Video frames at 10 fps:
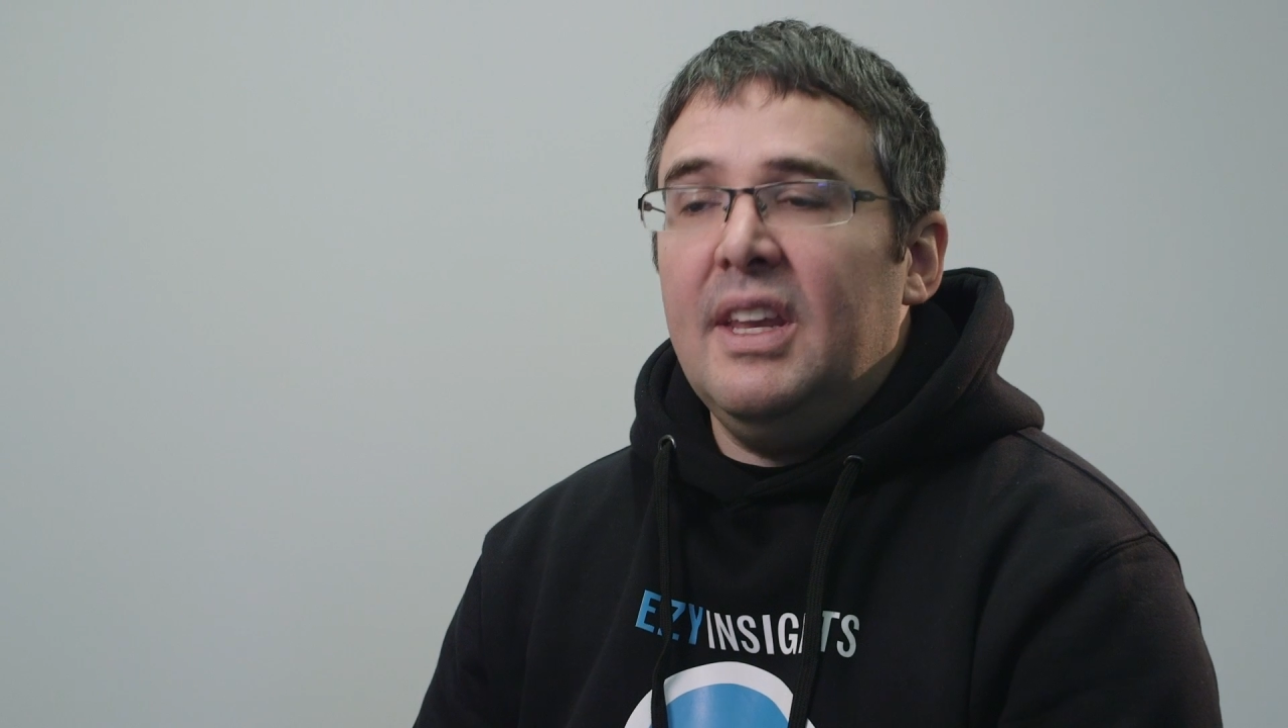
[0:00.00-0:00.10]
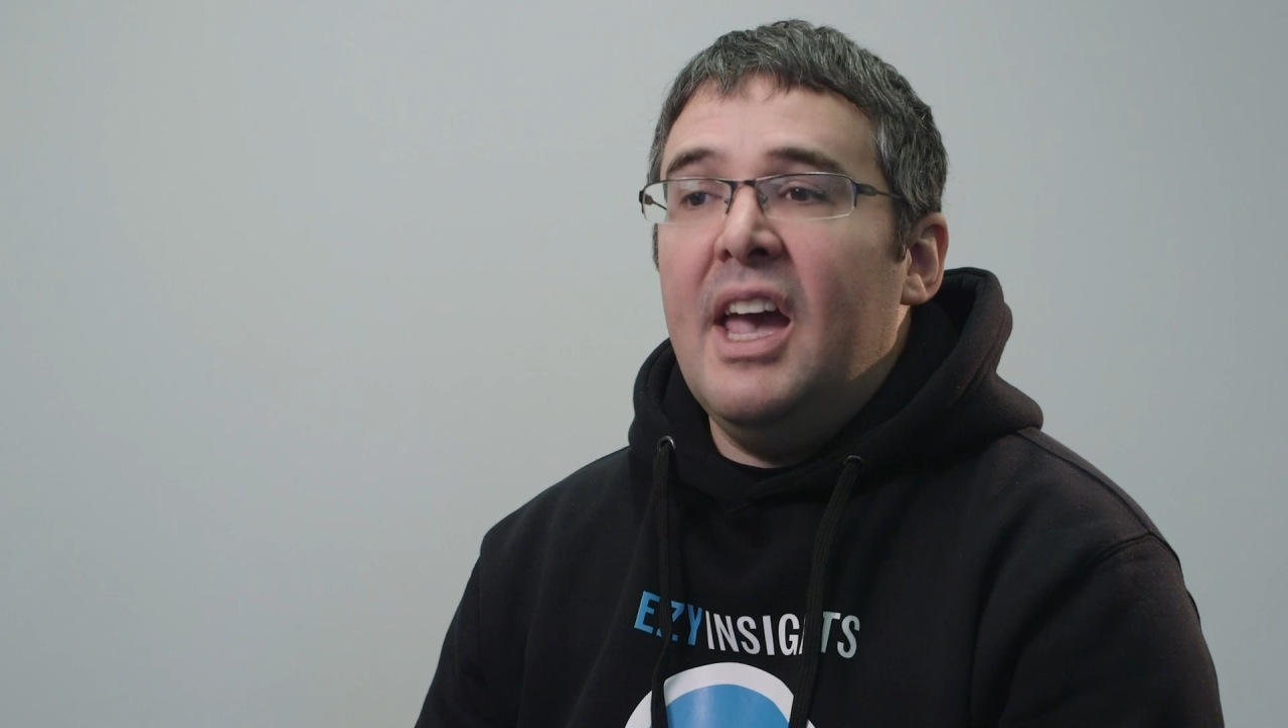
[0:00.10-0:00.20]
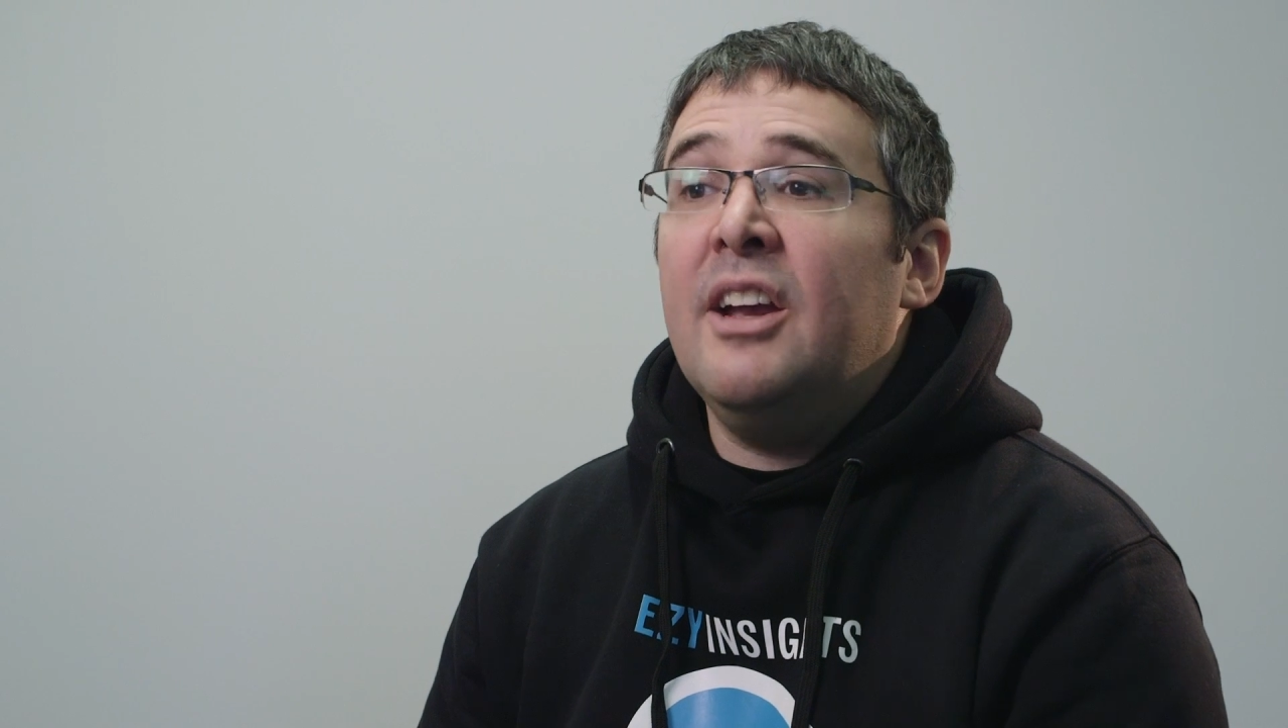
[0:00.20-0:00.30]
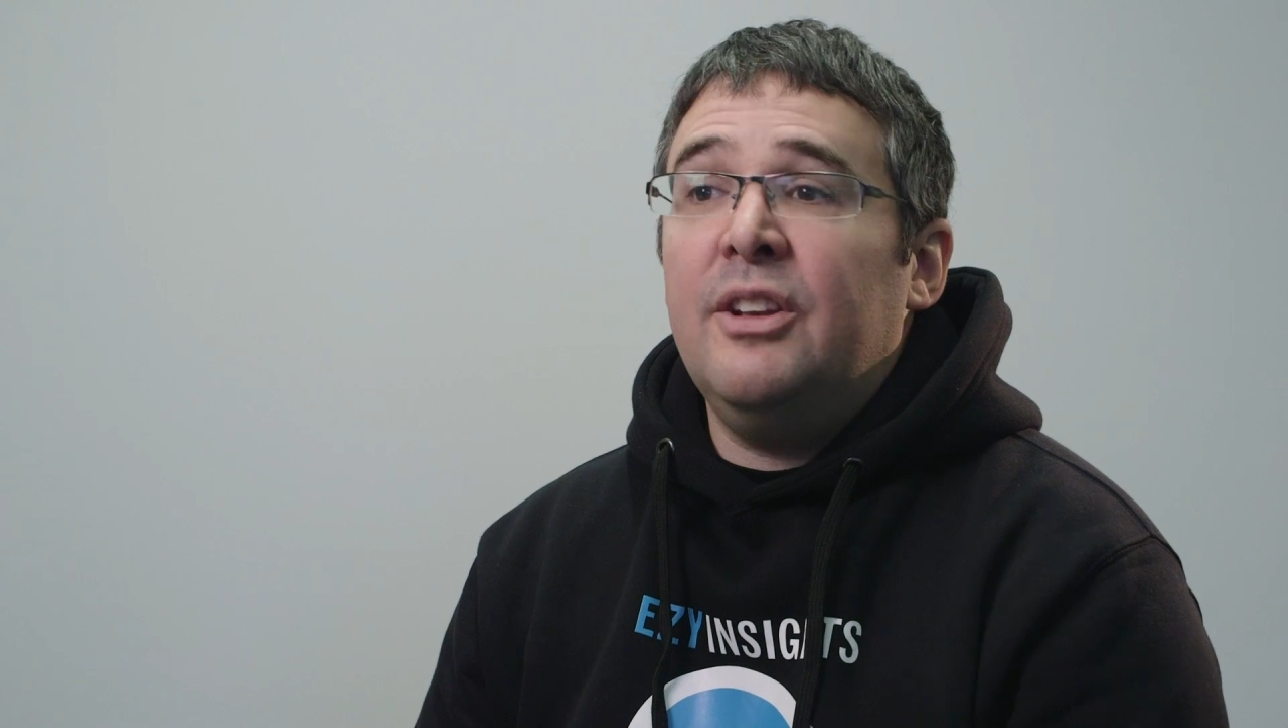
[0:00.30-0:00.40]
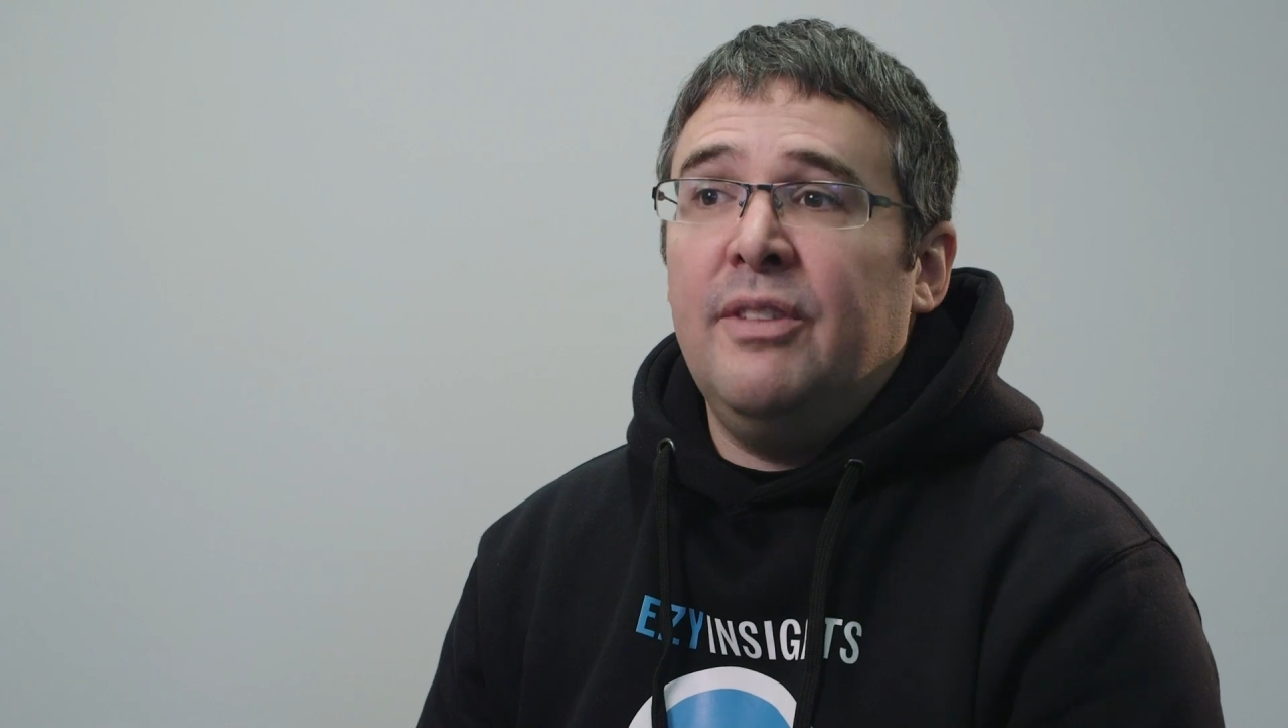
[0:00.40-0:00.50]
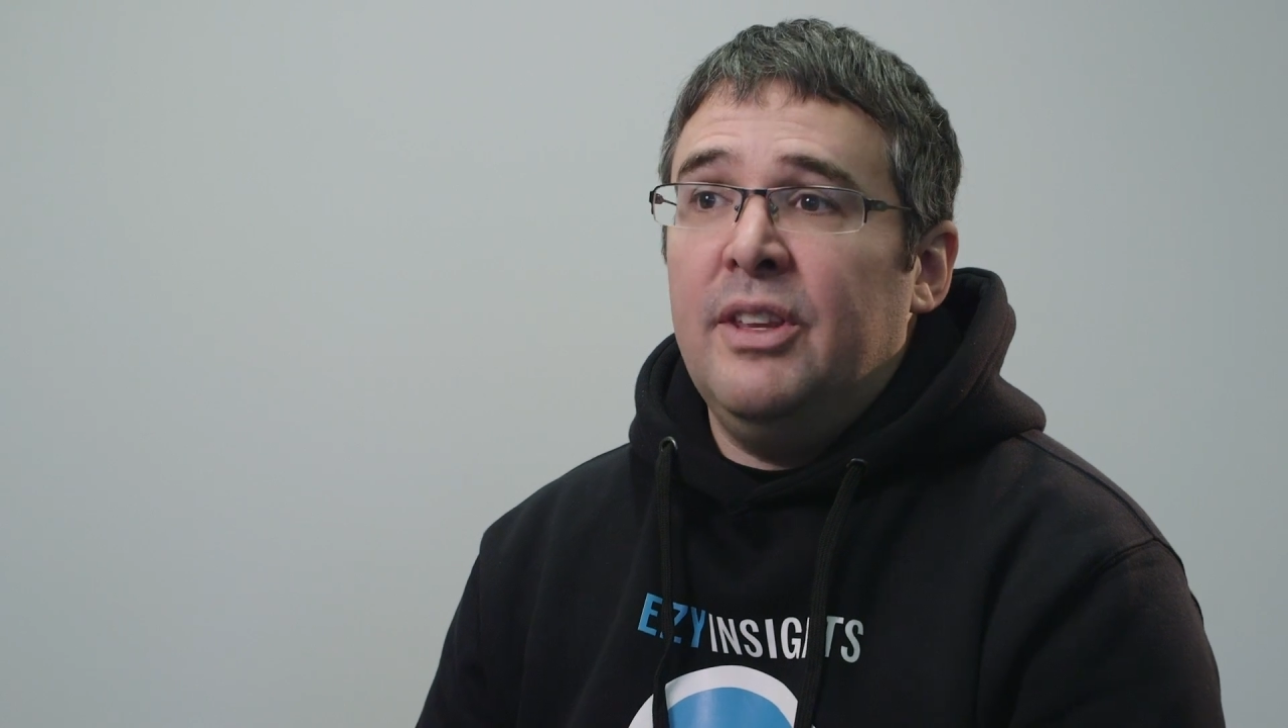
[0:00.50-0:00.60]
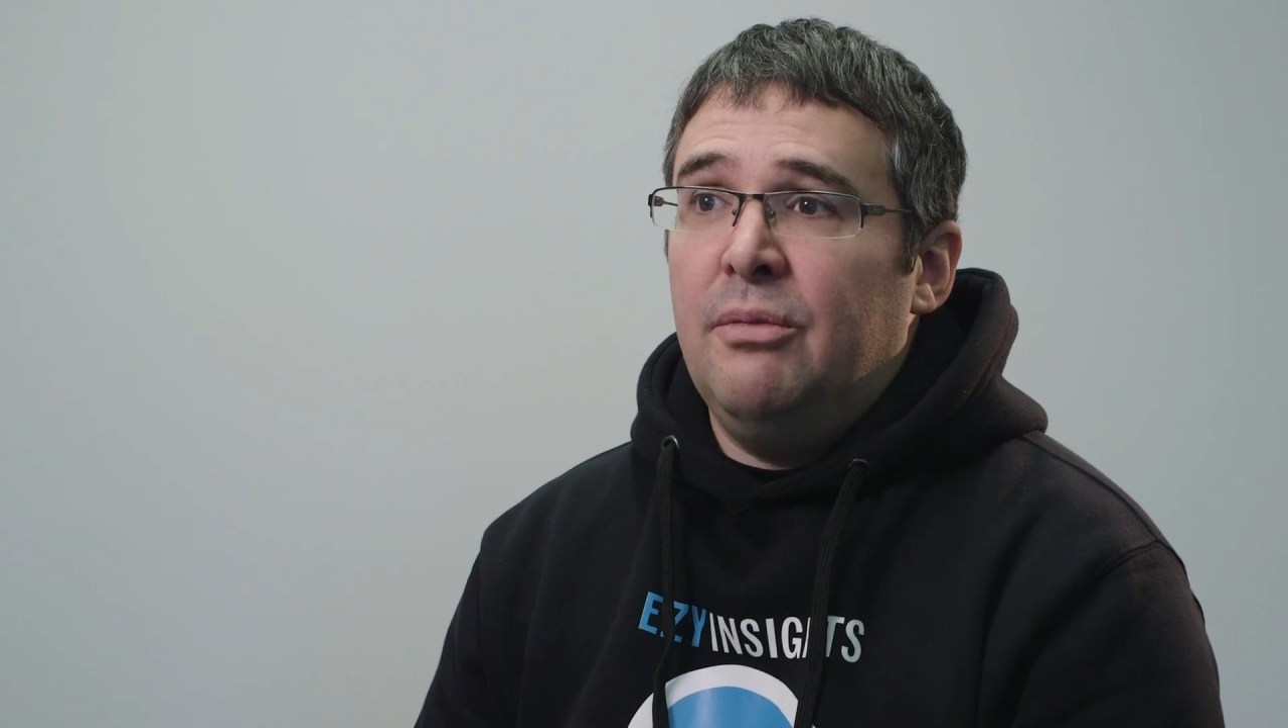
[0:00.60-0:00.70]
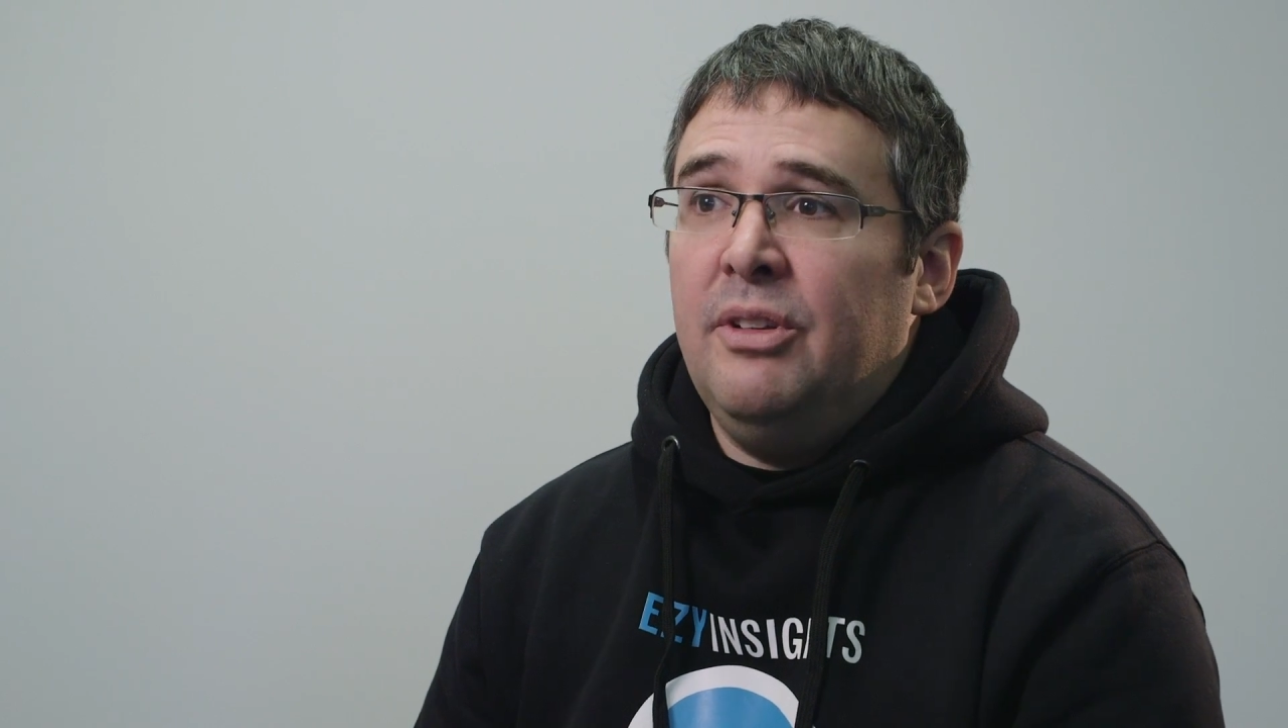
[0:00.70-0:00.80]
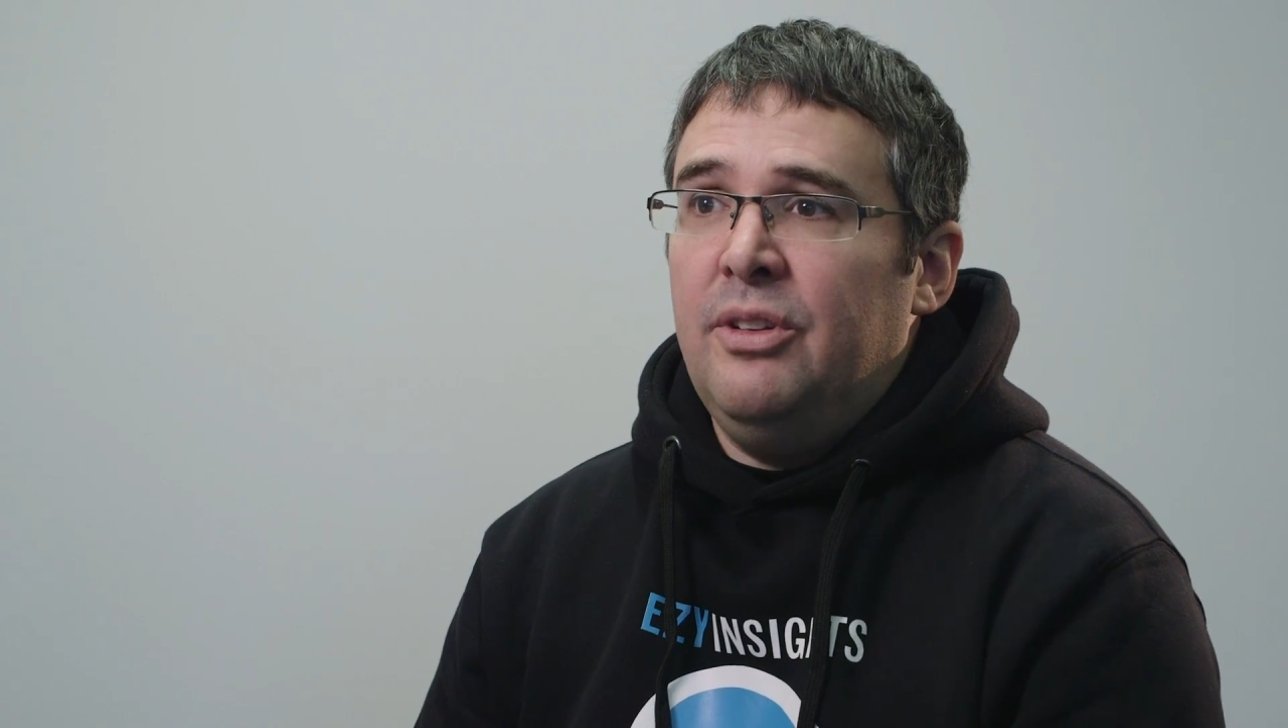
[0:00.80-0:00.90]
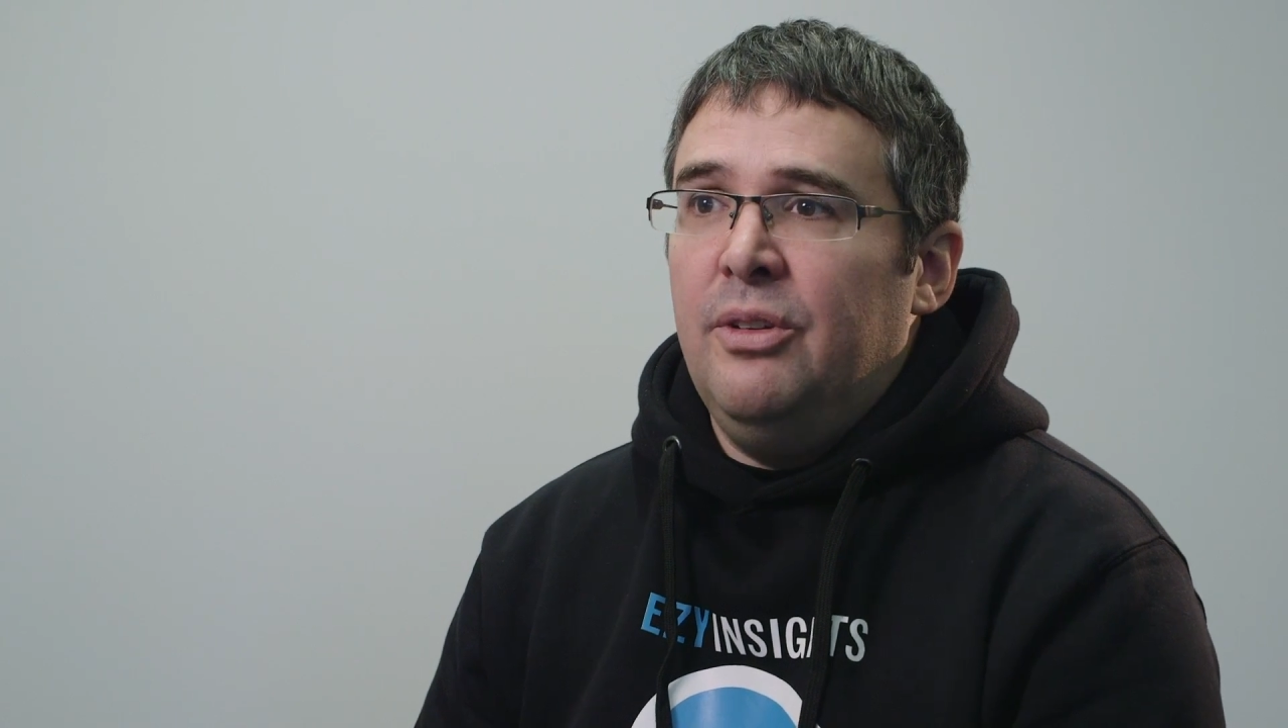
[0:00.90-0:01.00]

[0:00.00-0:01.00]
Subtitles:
activate the rest